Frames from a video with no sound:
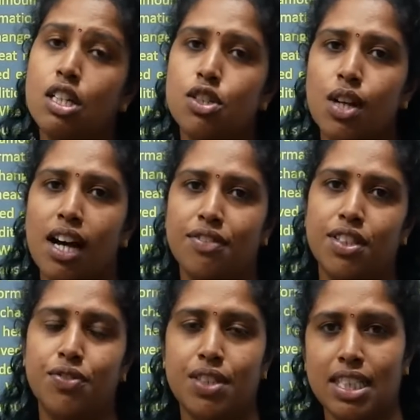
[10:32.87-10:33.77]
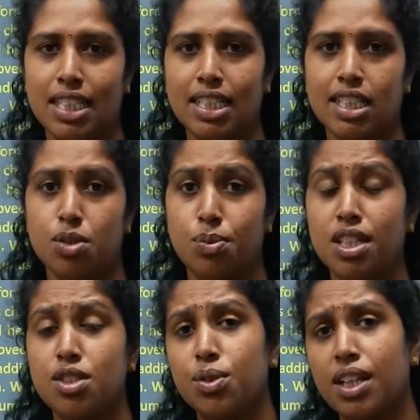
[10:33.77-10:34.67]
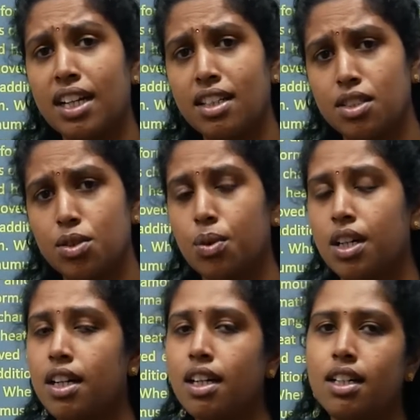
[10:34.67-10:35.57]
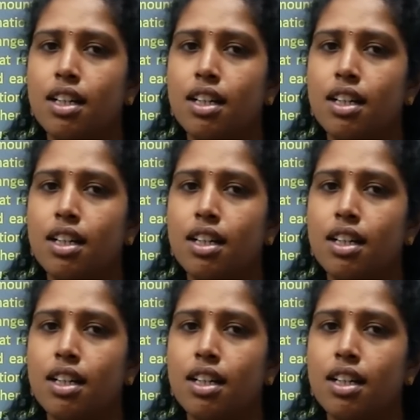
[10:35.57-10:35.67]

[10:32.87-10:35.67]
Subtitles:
So after fitting in these words, you can do a